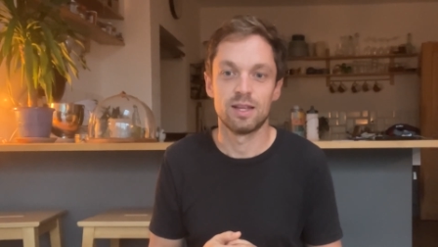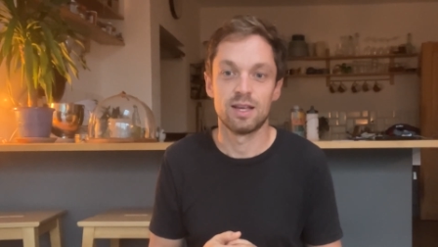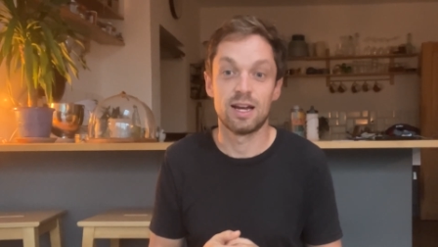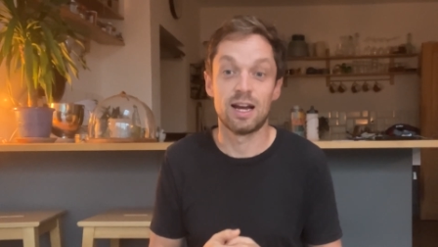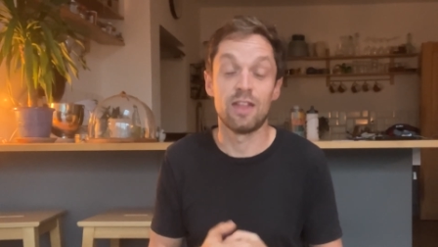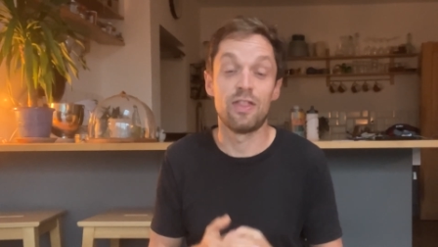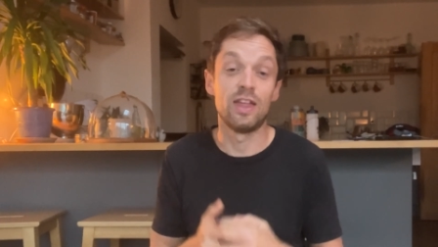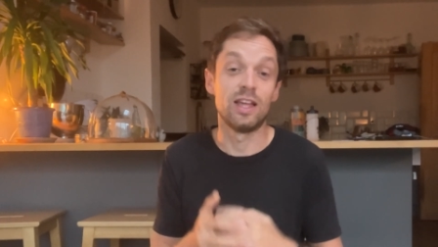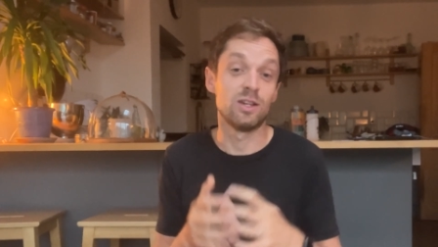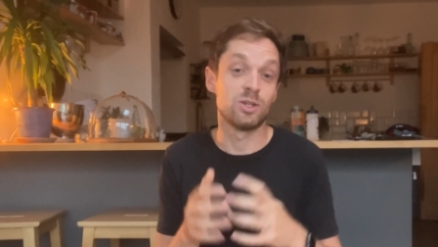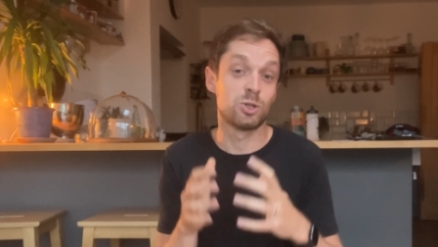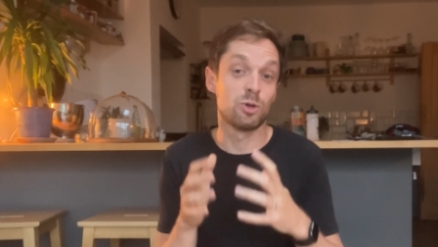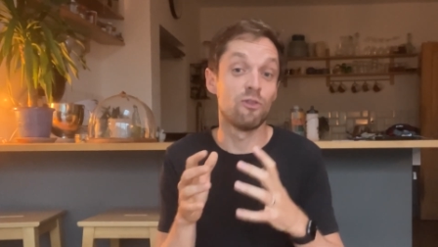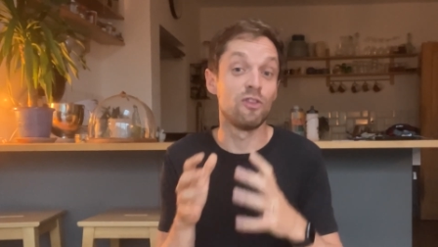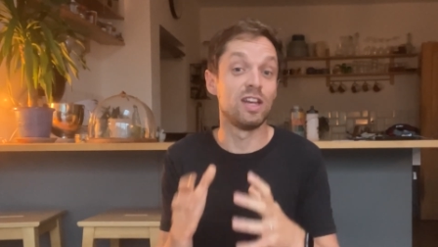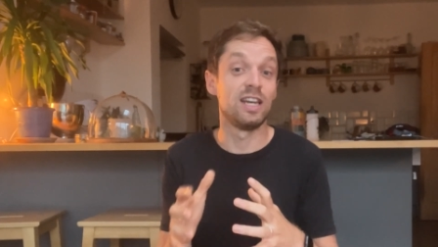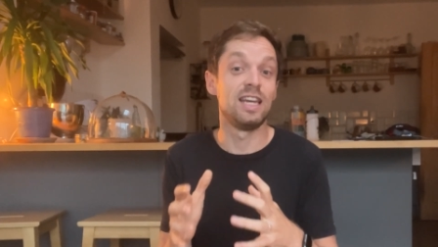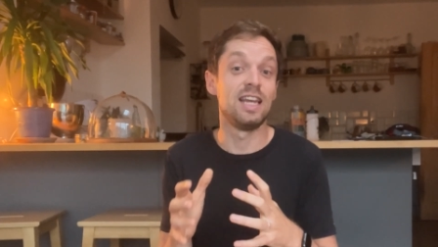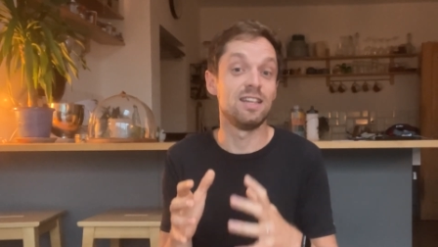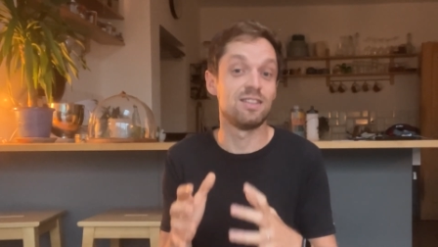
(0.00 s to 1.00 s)
I think
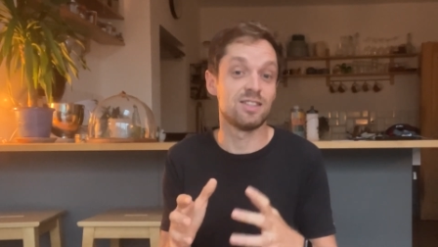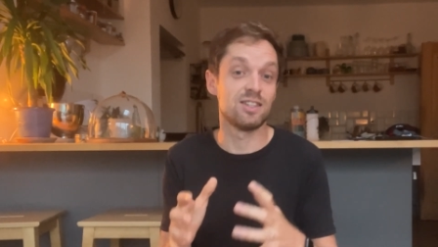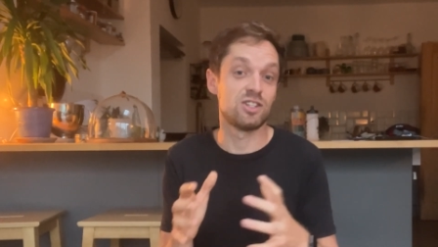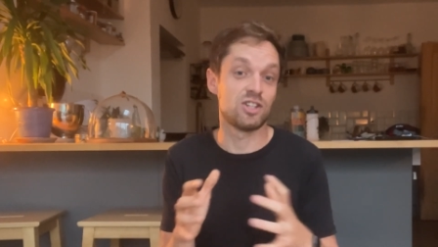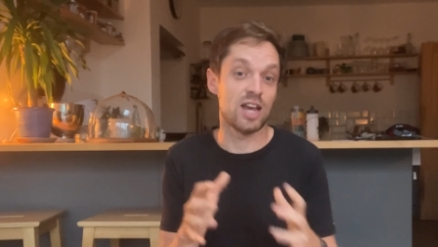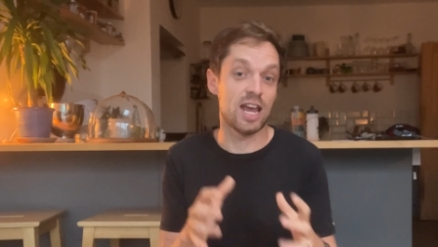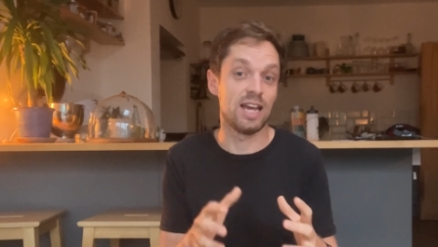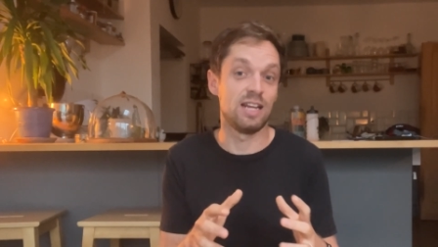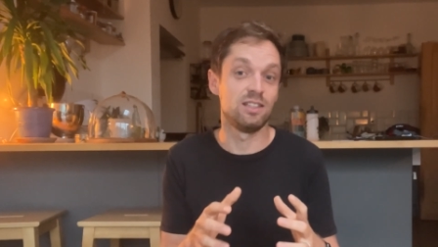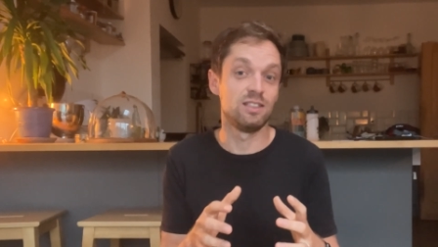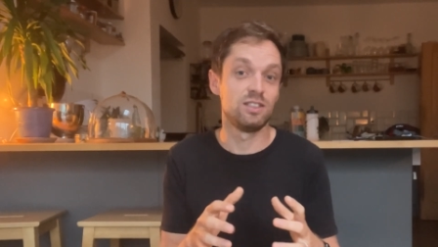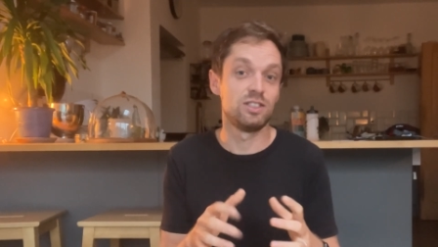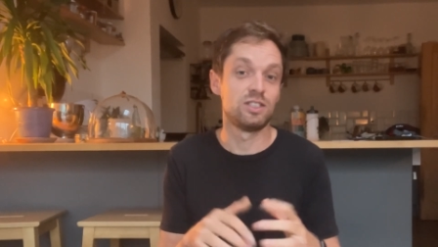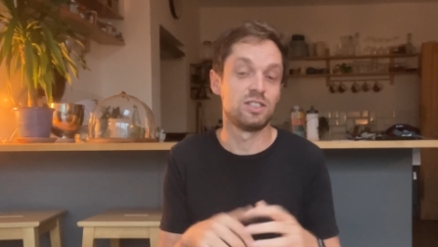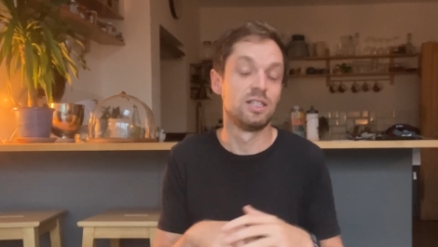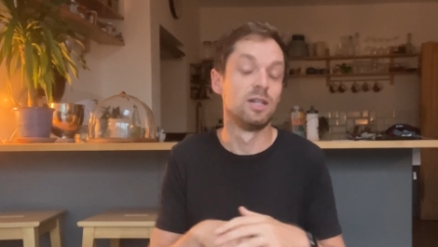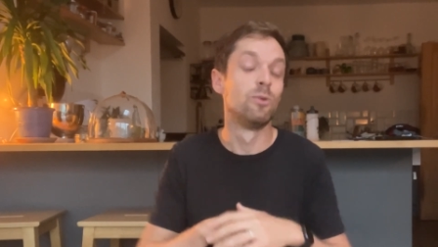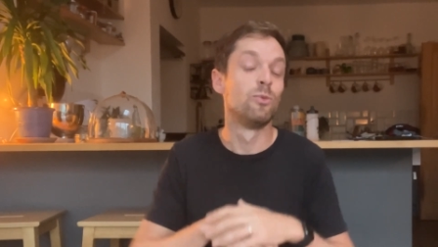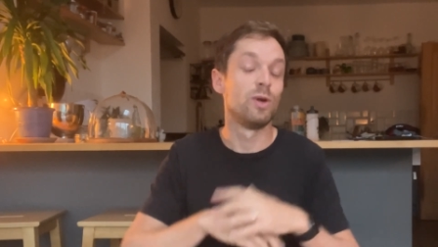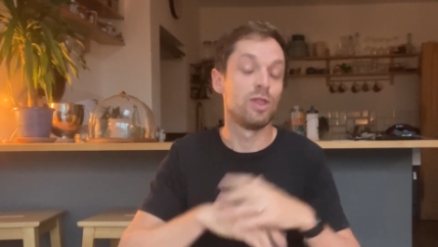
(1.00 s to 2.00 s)
something needs to
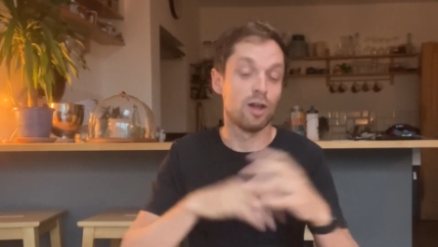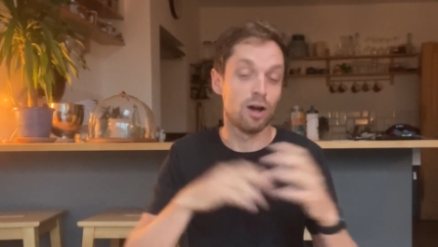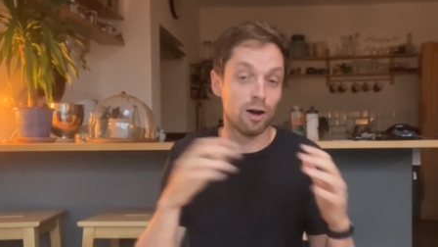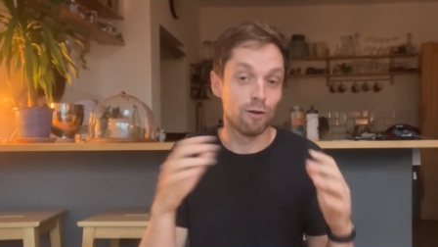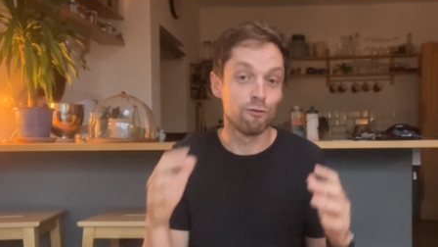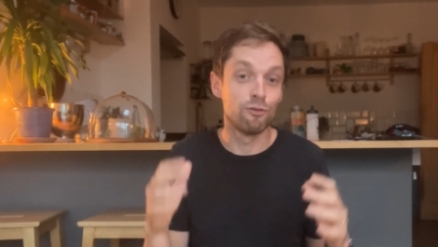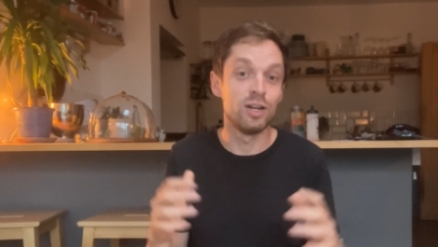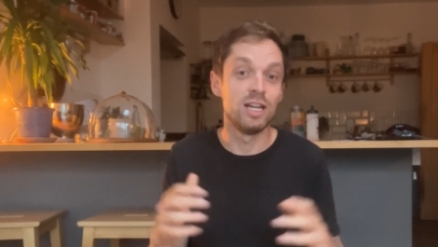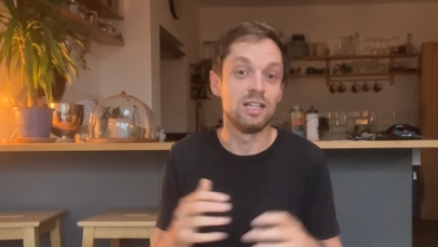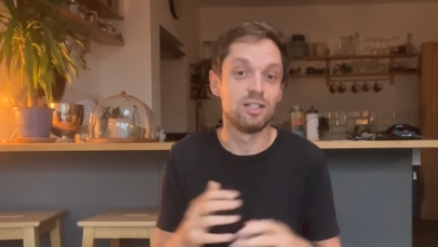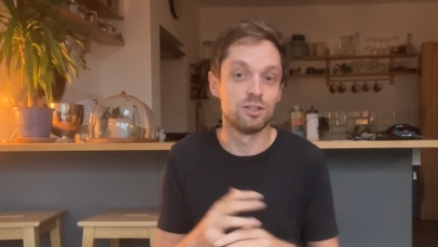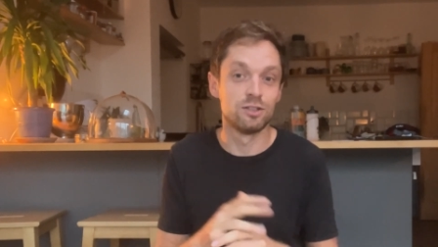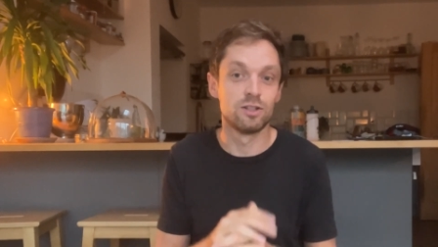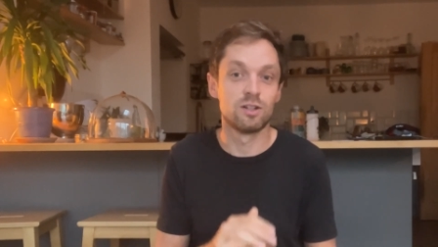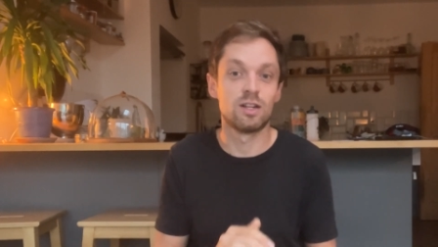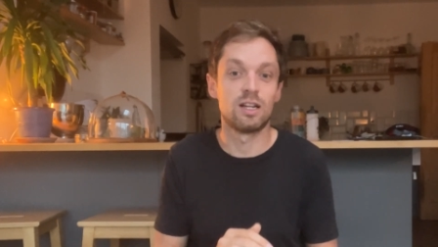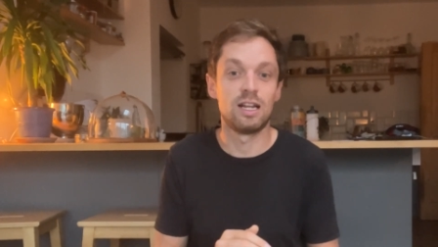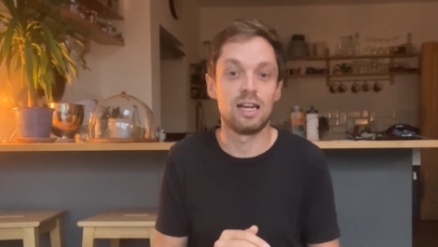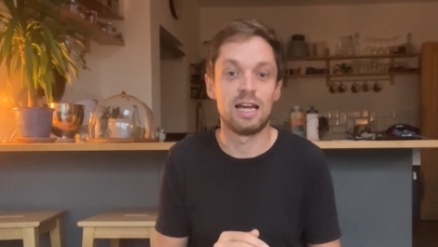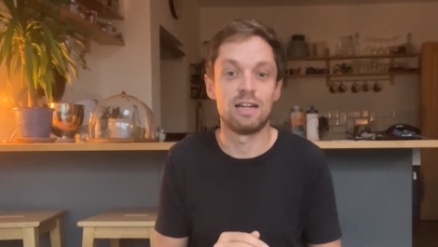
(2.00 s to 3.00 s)
change with our
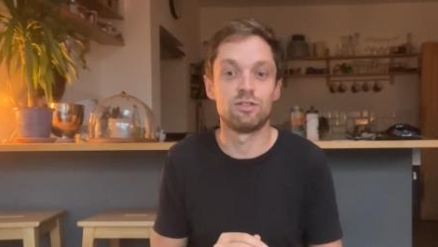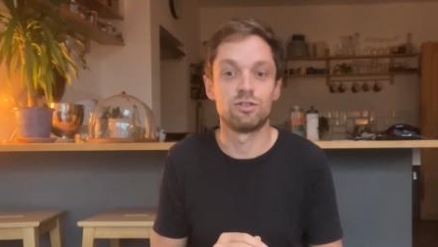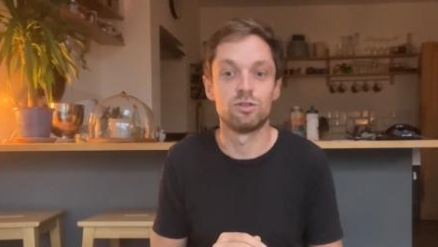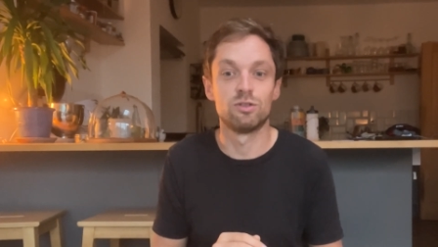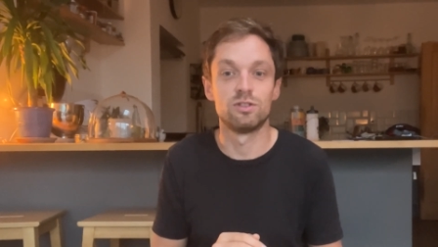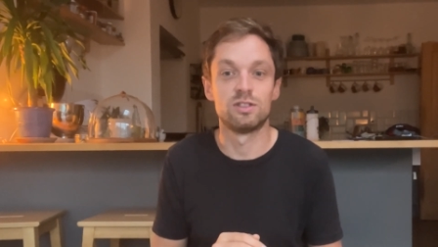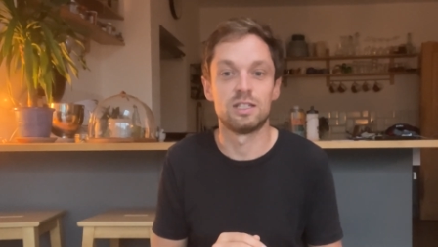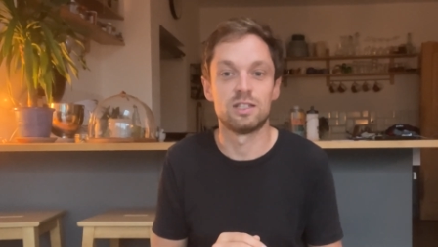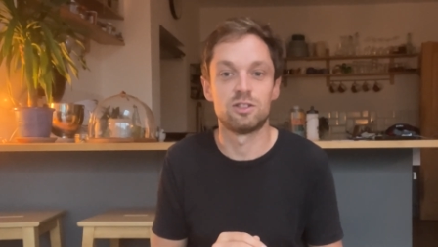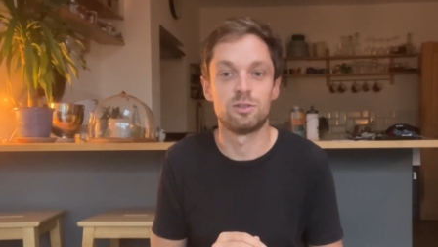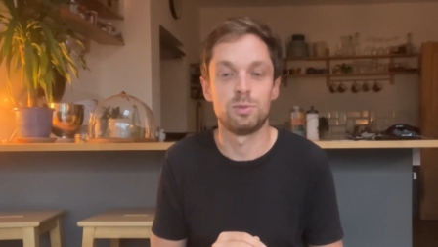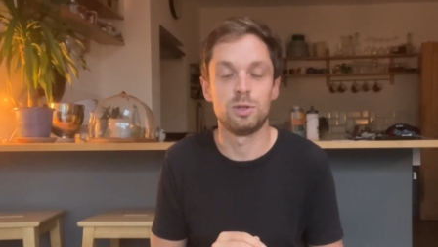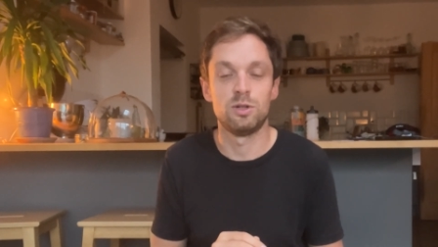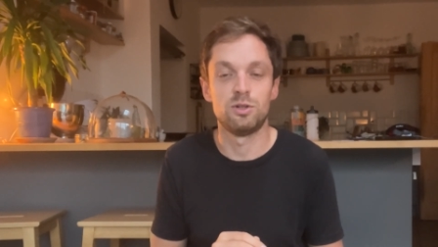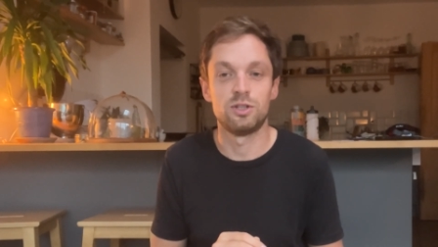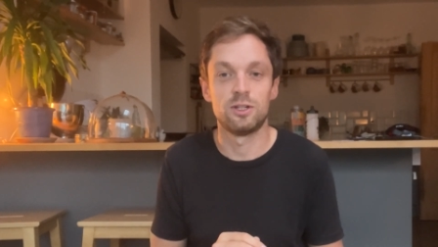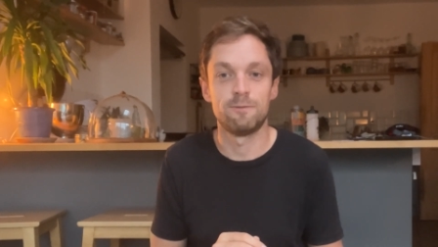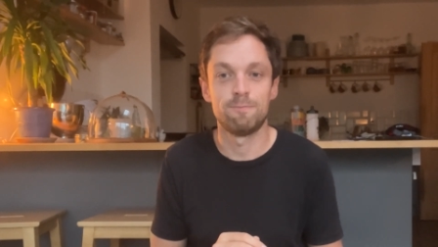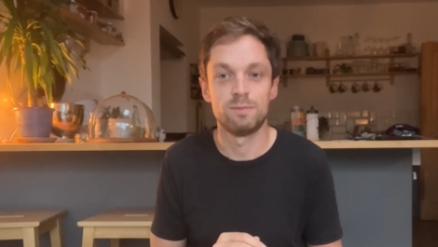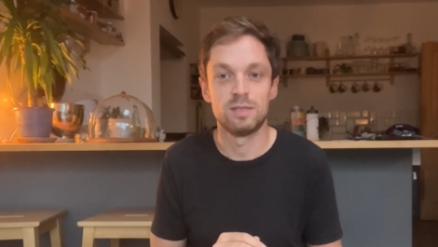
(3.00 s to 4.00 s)
regional electrical
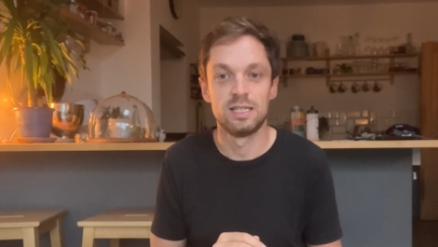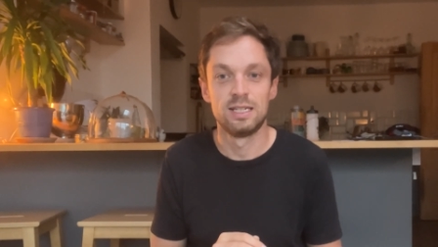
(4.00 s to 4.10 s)
distribution.